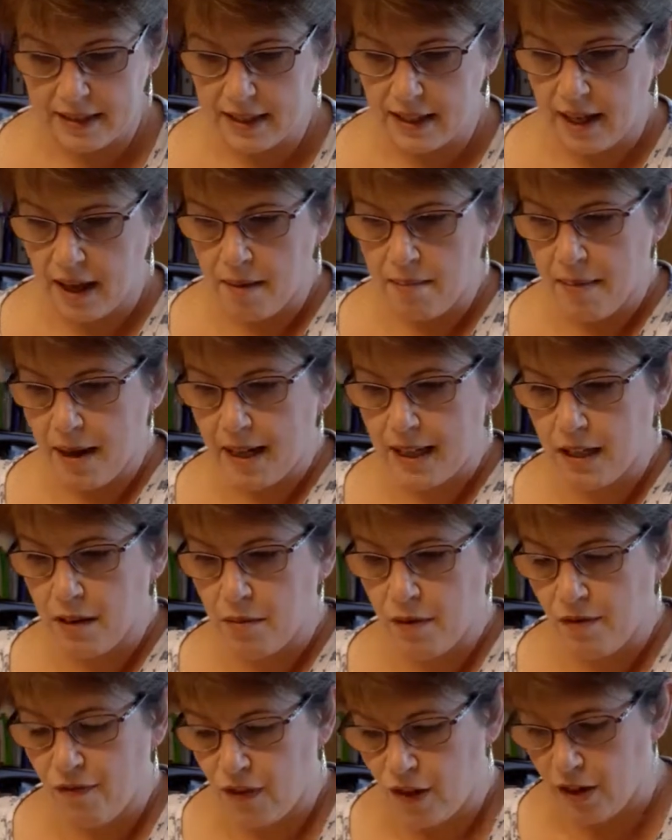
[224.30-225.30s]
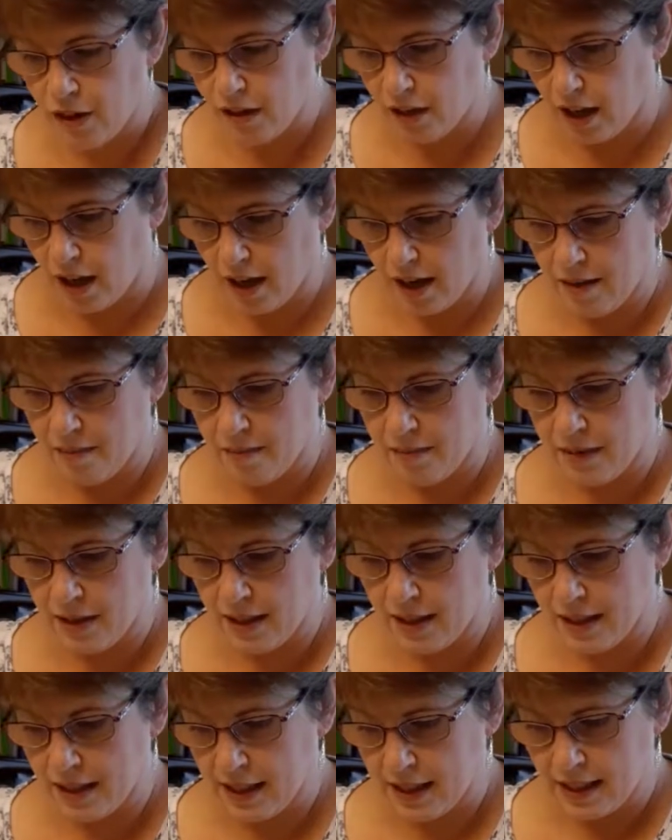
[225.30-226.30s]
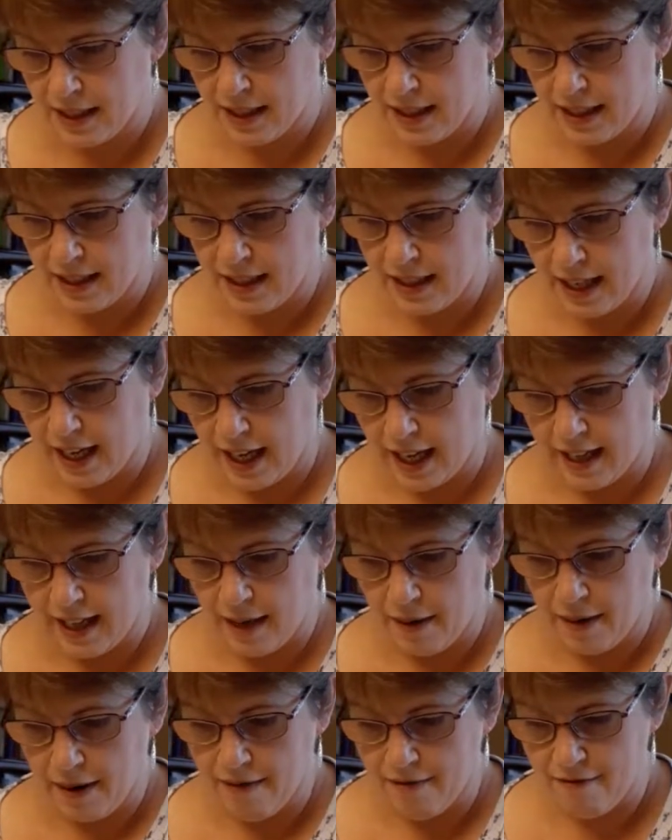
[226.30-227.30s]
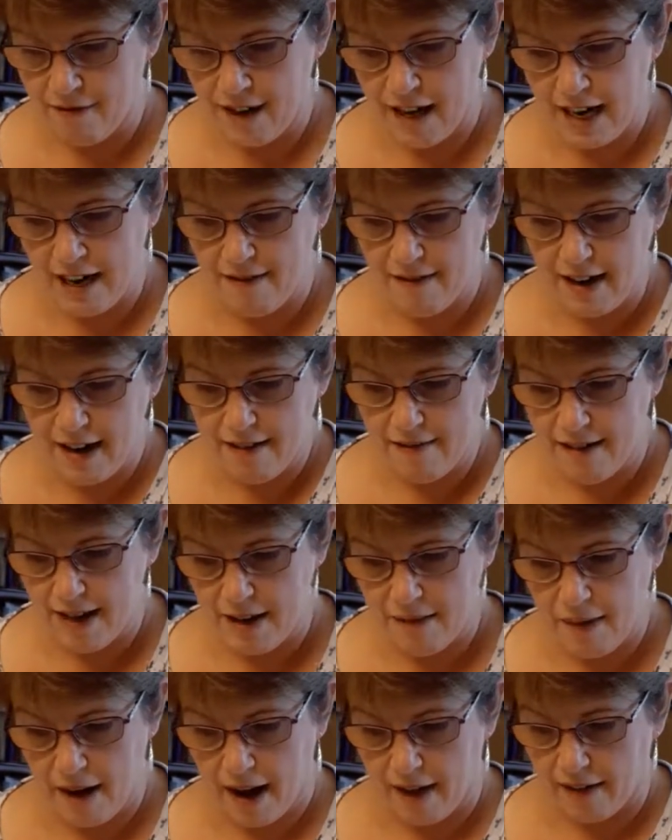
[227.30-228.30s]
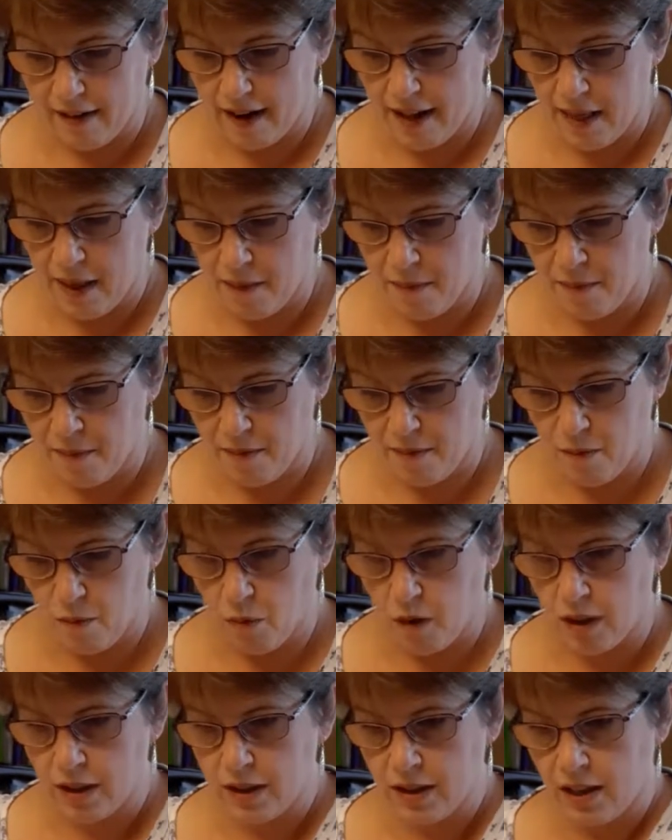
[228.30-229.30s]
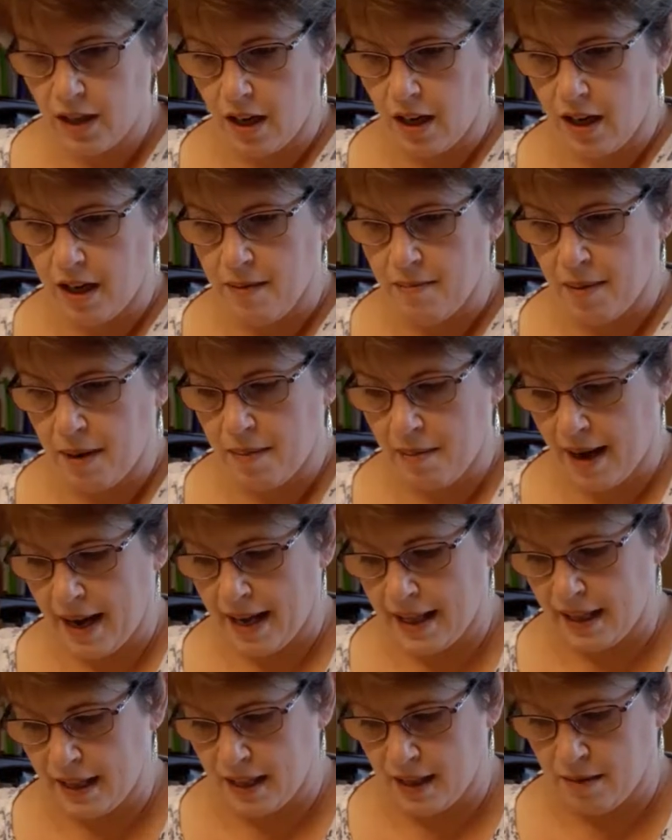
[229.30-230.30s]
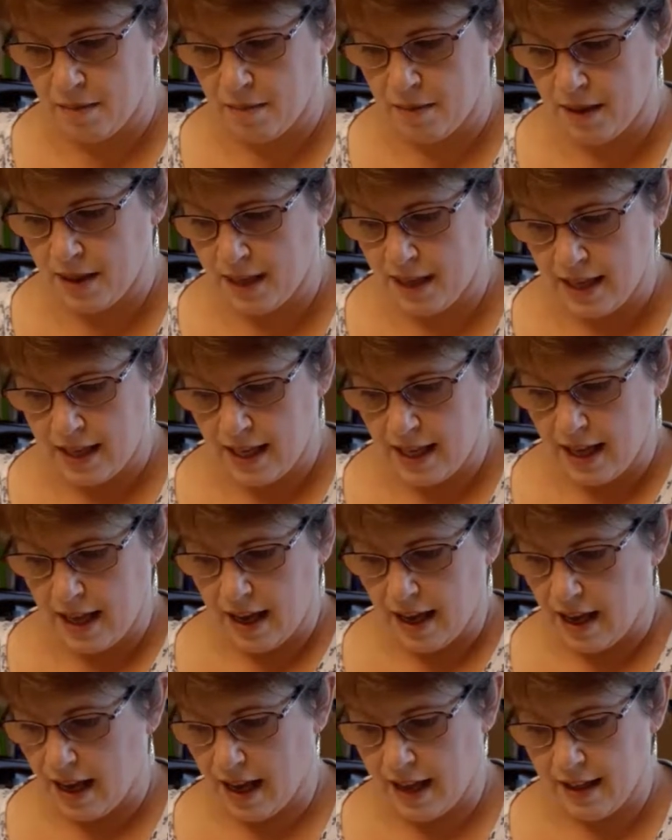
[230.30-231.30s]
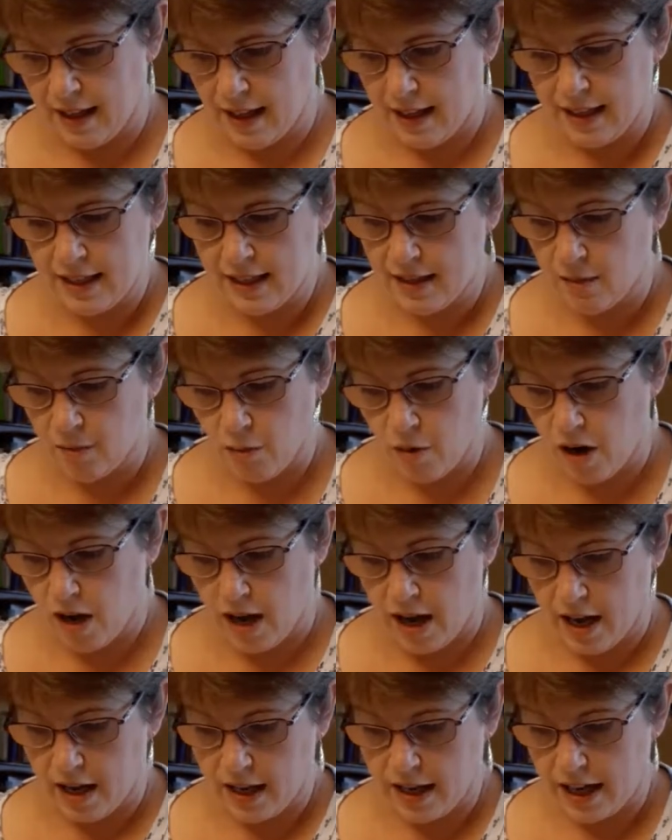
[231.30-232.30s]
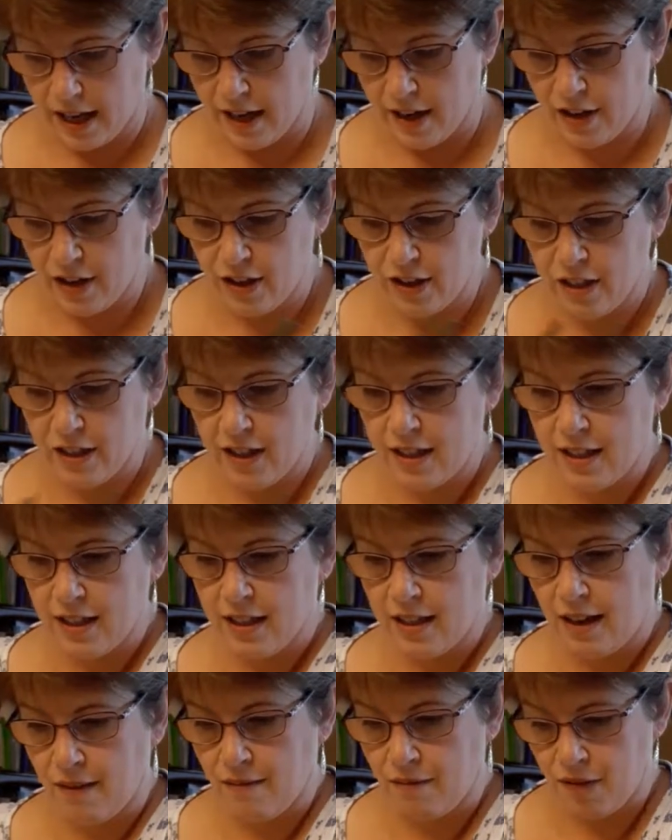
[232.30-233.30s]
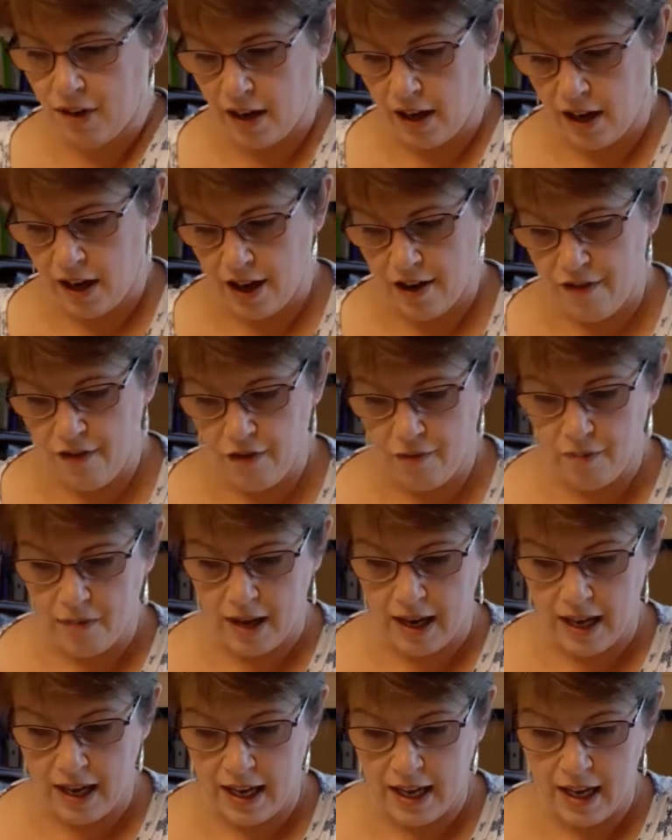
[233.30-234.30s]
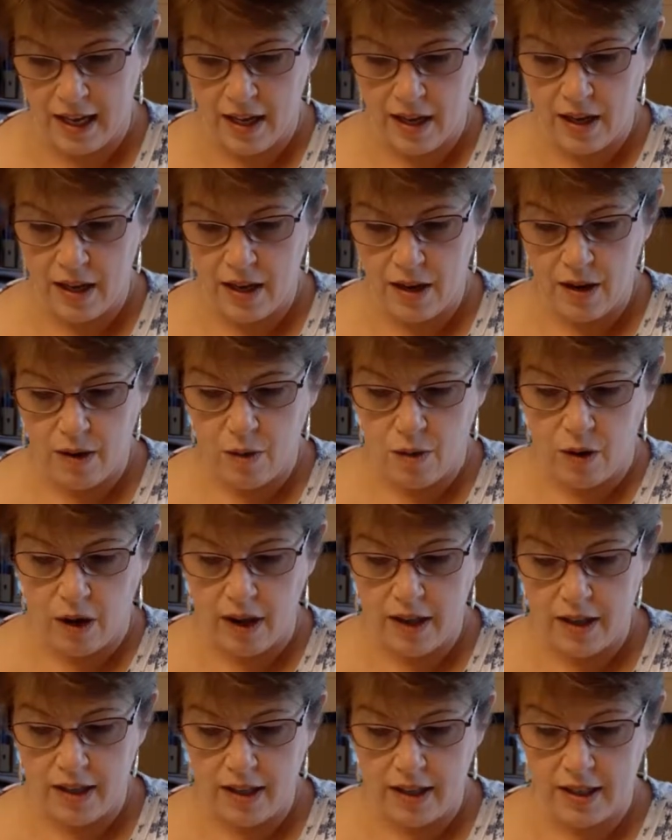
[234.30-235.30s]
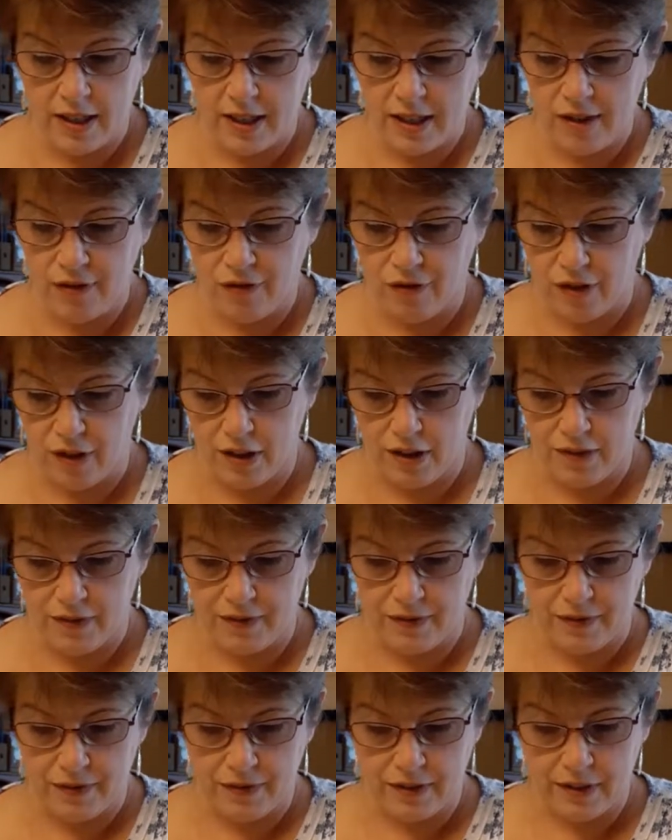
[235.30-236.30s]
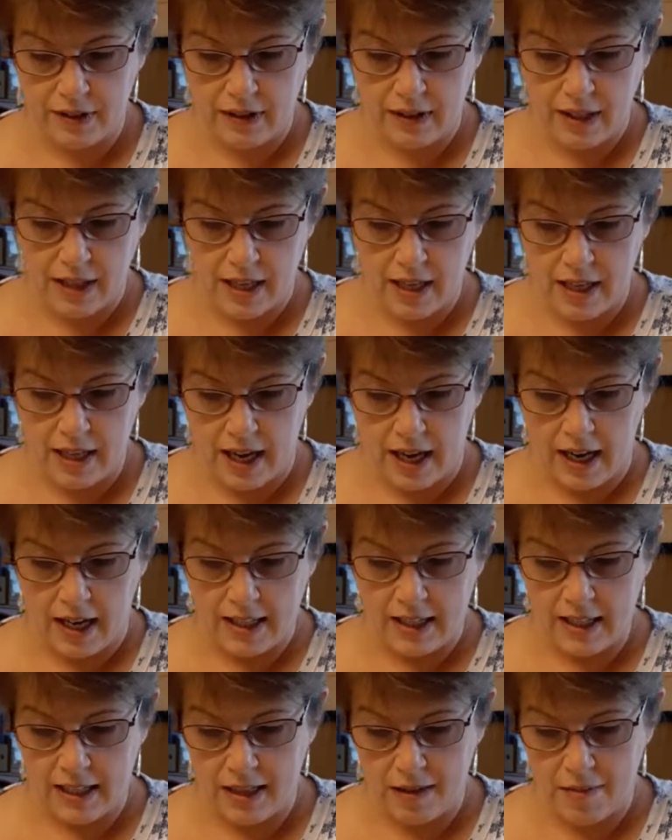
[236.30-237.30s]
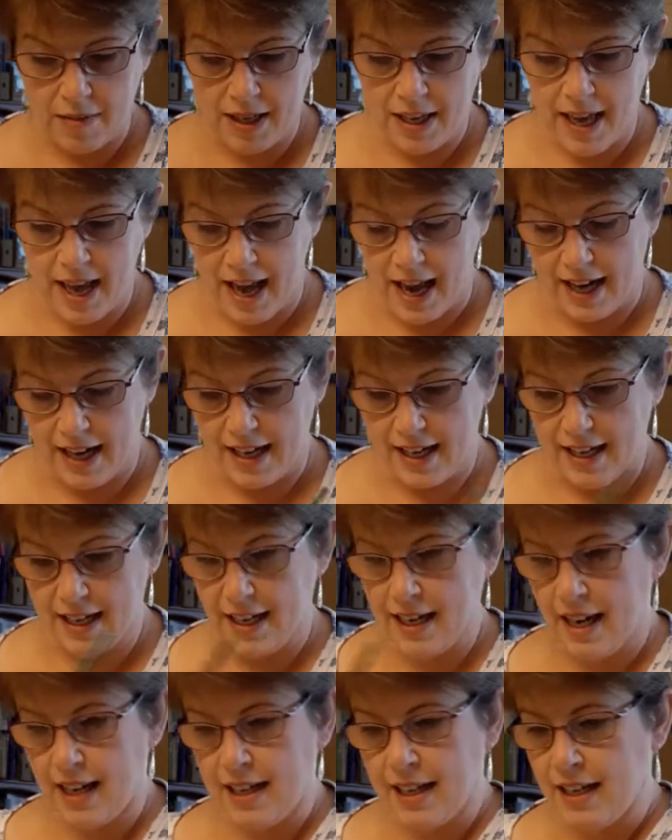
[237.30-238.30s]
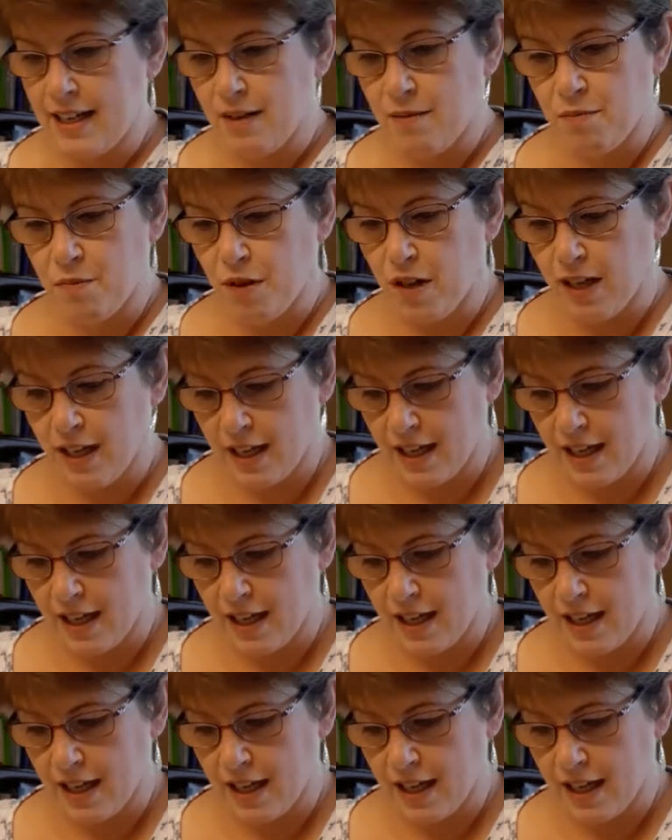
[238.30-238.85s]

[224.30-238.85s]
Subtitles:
I made them a few times, and they went really, really, really well. And then one time I made them, and they didn't work, and I couldn't understand for the life of me what I'd done different. And I did them again, and they didn't work